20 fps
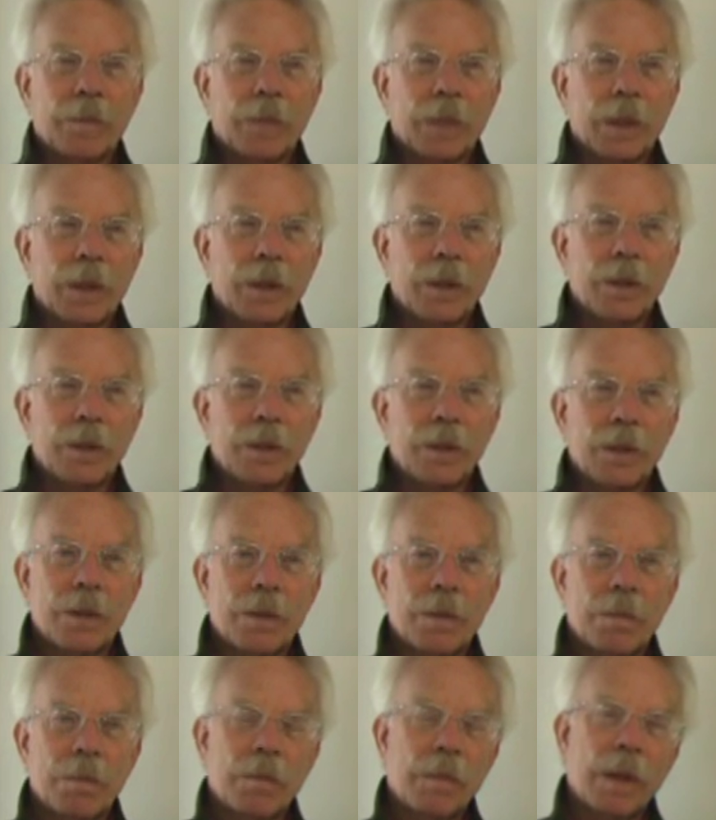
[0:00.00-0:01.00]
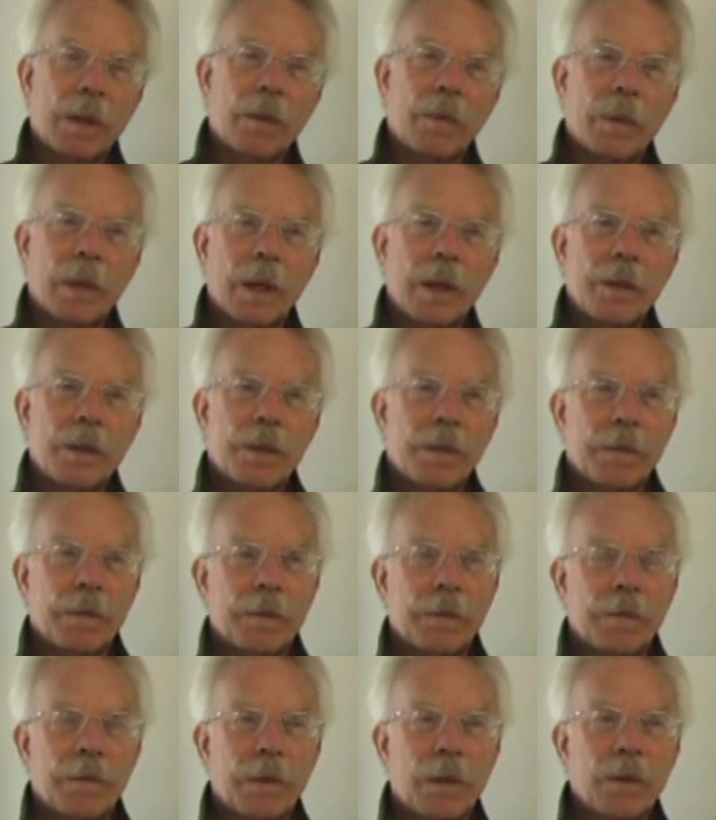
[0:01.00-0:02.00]
because otherwise if
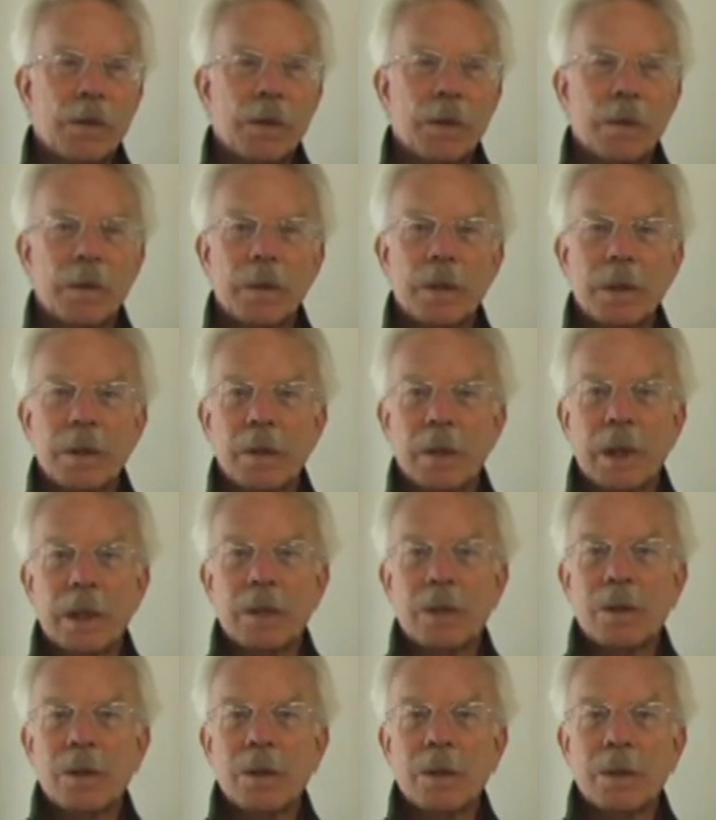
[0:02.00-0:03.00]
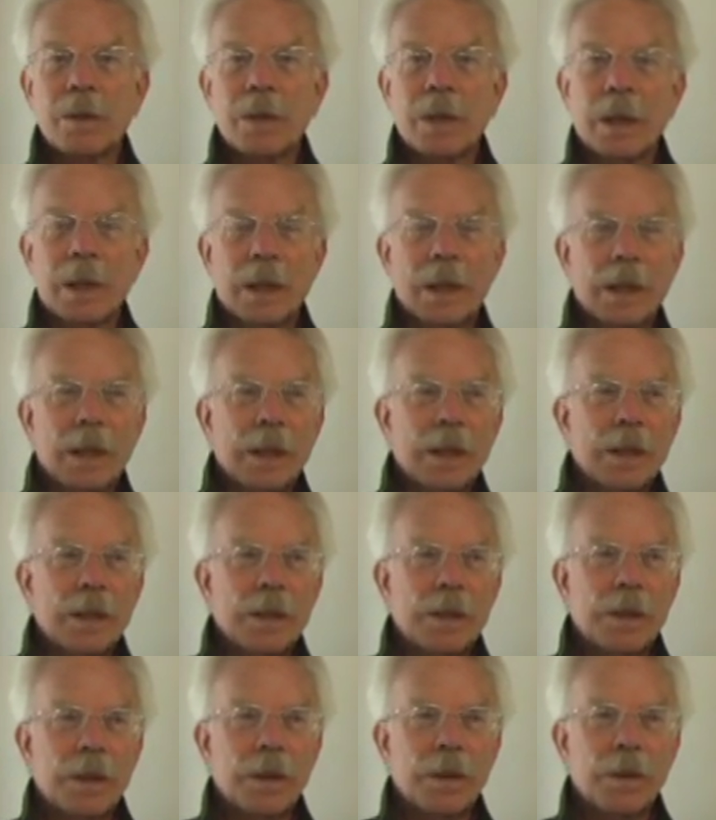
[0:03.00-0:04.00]
it falls over you get sued.
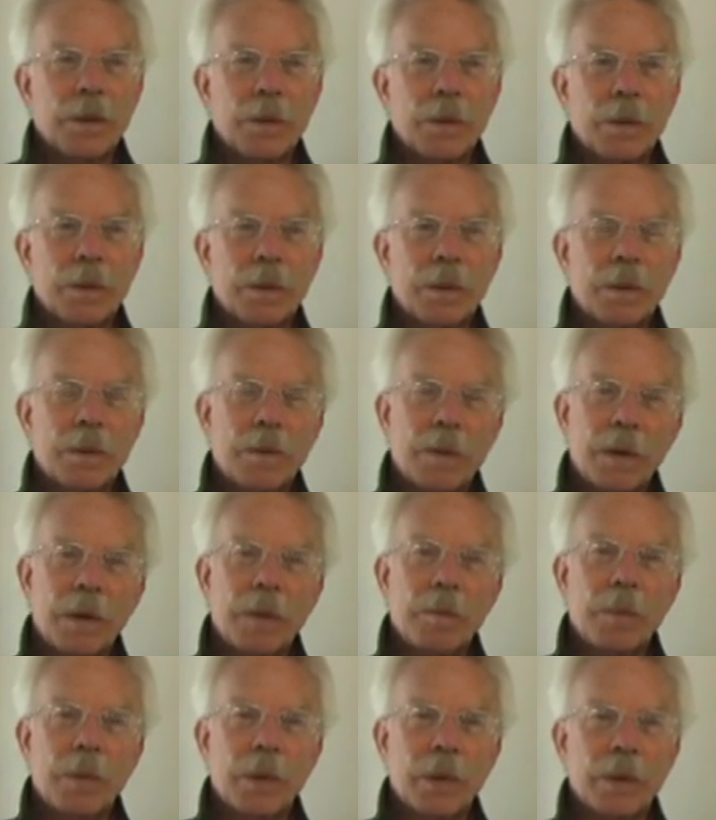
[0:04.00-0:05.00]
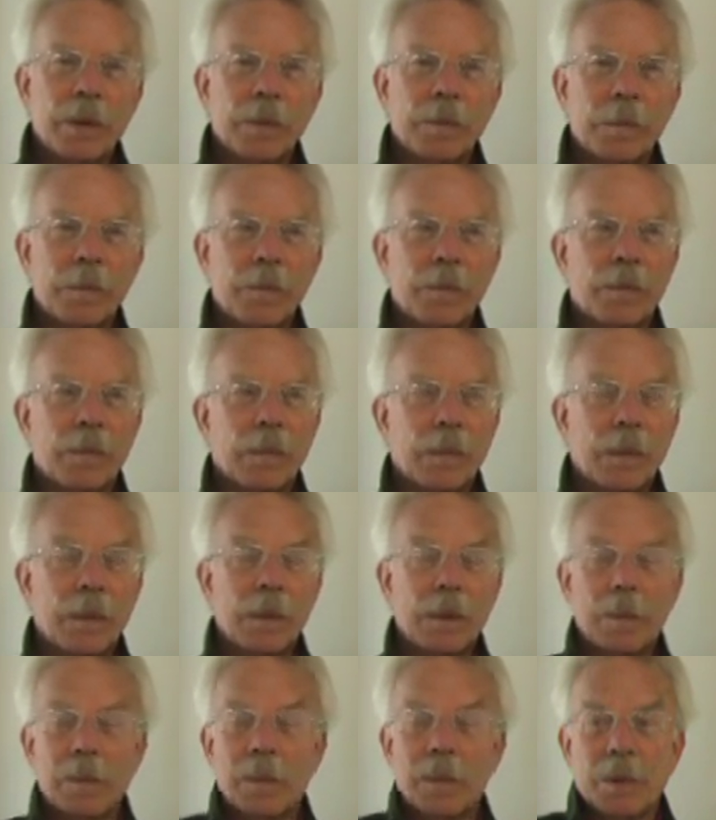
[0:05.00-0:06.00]
So it's very important,
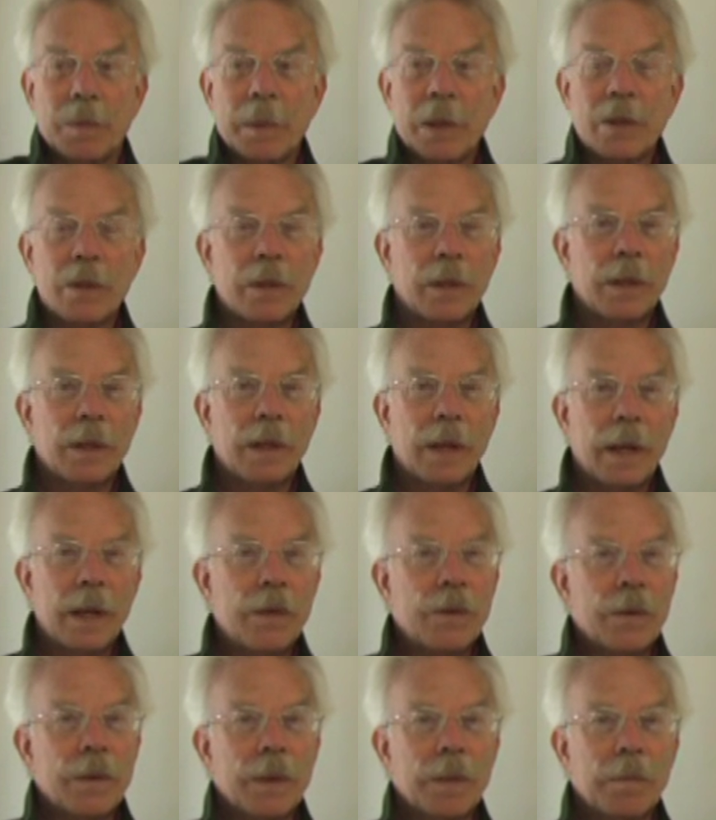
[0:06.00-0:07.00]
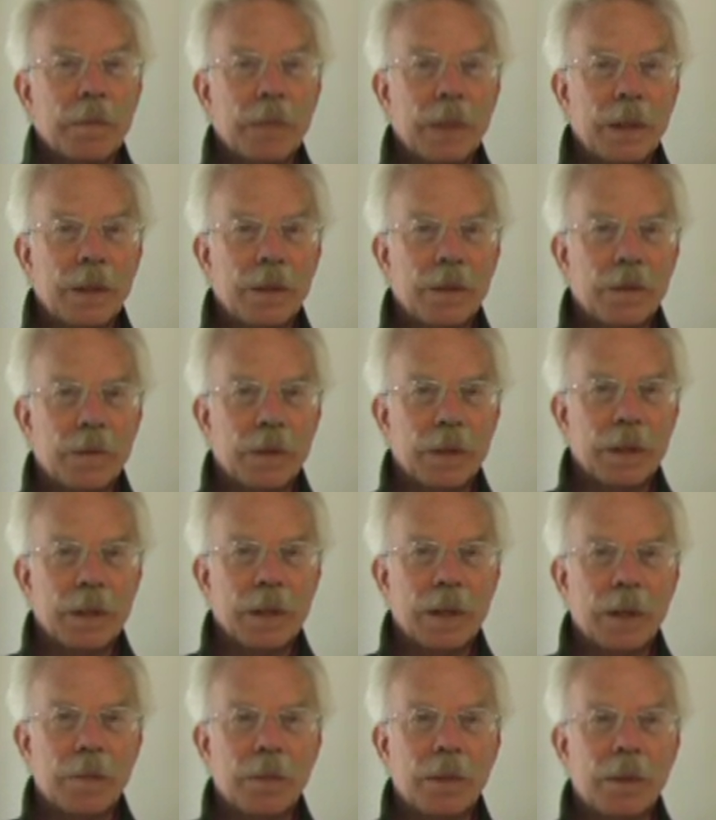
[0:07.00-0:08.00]
especially an atrium piece, for
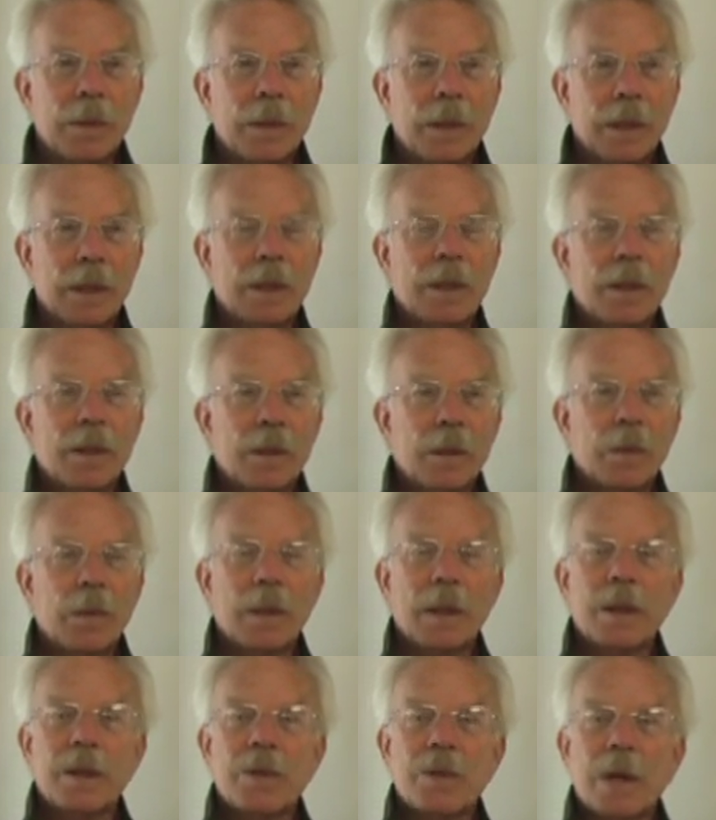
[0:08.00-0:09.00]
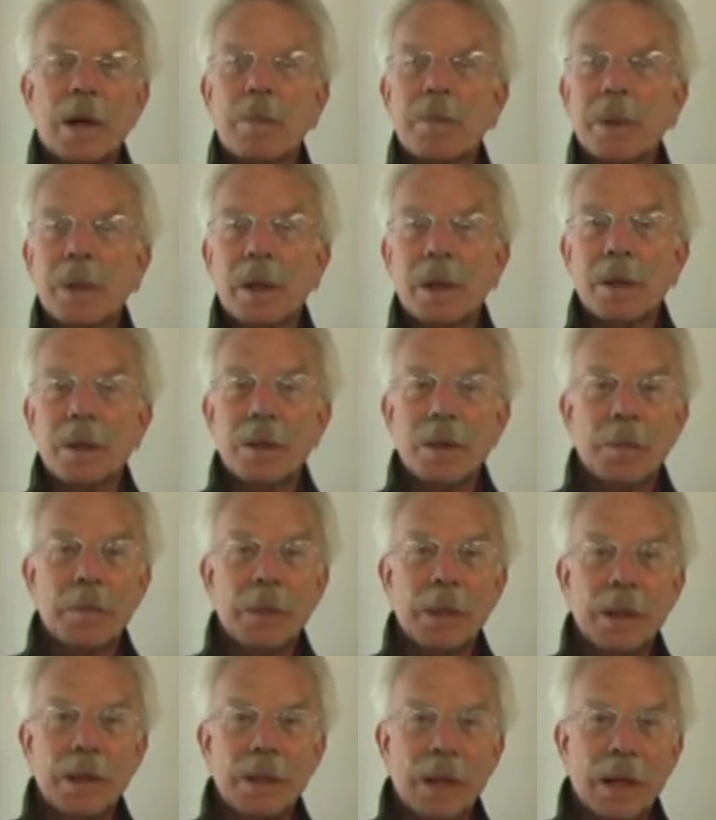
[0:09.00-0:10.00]
example. Don't want it dropping on
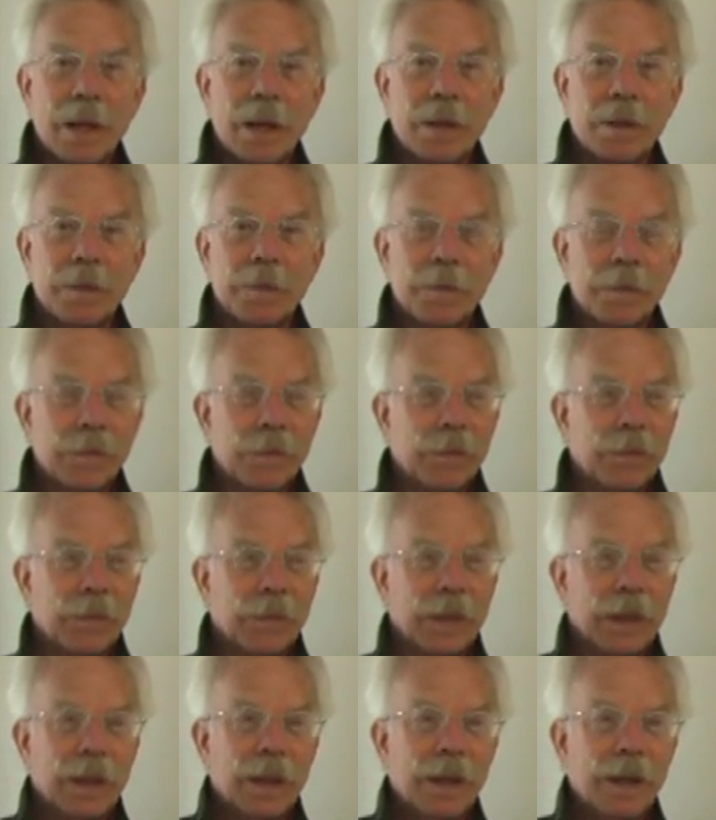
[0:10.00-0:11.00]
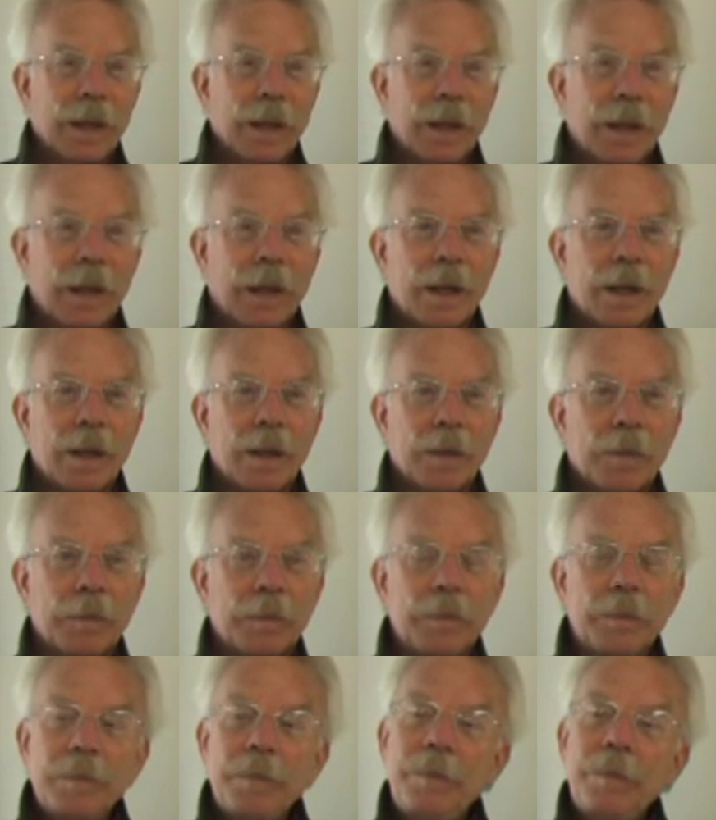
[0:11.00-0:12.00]
somebody's head.
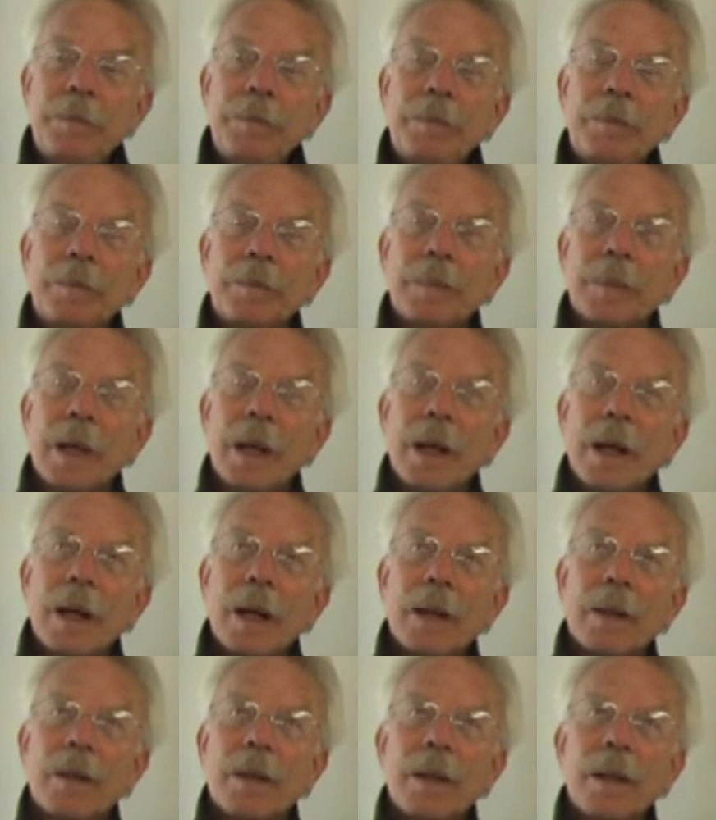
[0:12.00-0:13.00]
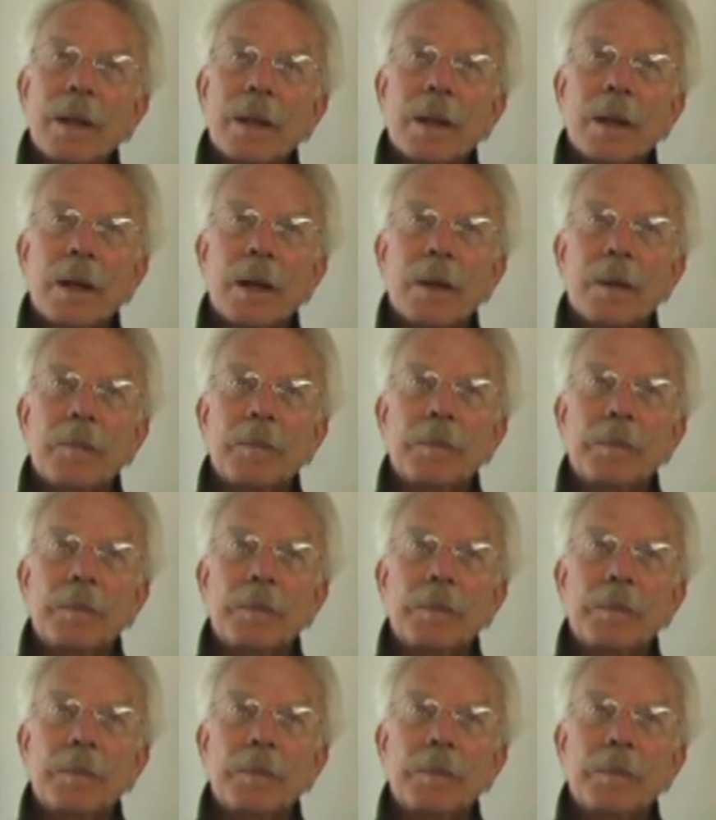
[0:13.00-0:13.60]
I think, I